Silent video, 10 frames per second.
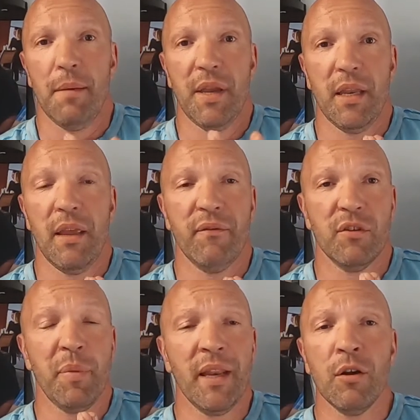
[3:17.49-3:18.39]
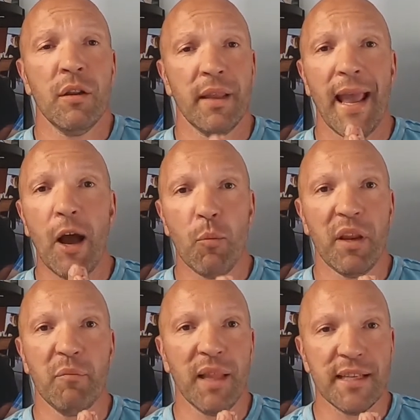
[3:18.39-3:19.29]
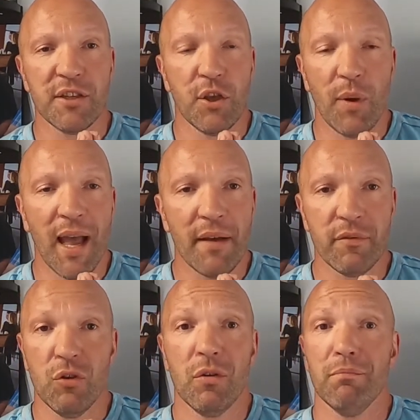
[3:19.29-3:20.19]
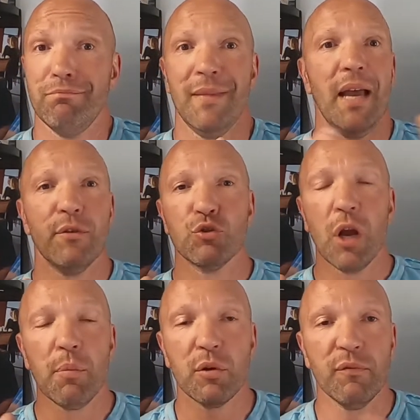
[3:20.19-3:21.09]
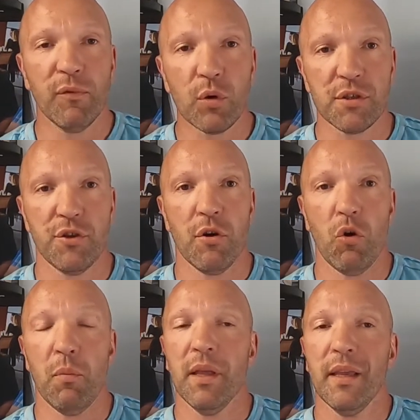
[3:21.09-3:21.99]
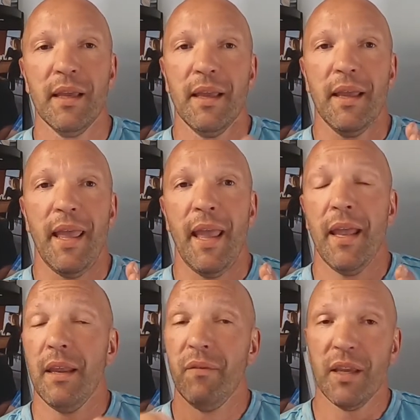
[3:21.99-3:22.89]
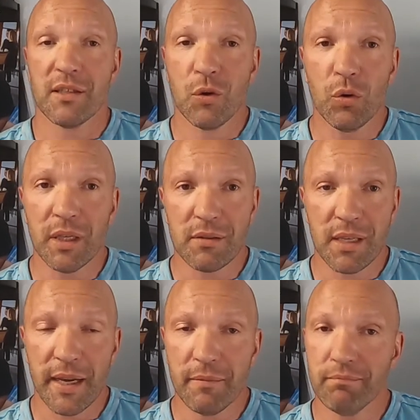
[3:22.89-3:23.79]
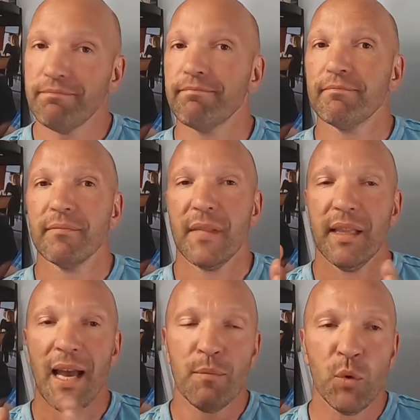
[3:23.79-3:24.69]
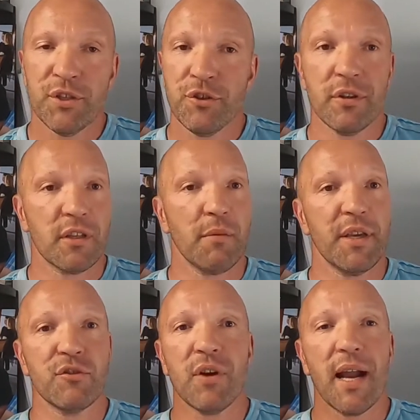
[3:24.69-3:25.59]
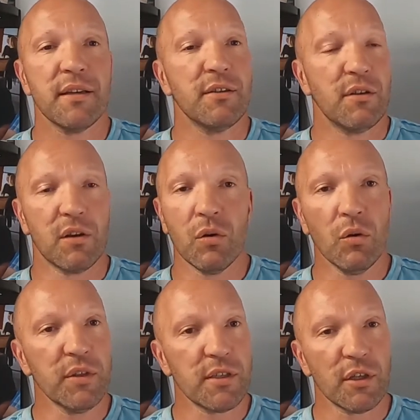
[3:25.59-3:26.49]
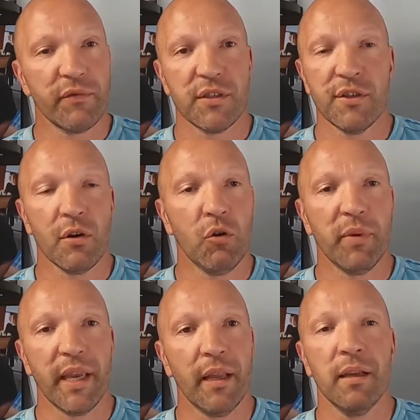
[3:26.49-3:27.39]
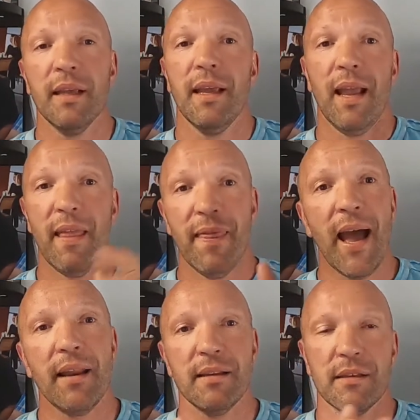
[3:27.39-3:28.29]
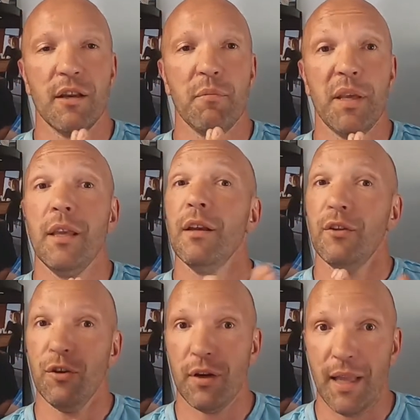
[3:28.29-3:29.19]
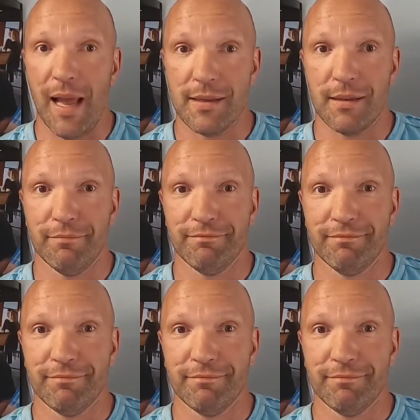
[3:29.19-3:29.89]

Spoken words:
I mean, depending on how many plants that you have, you could have a tropical forest in your home. And if it gets cold outside, that moisture is going to be attracted to the coldest surface in your home again, and that is going to be your glass.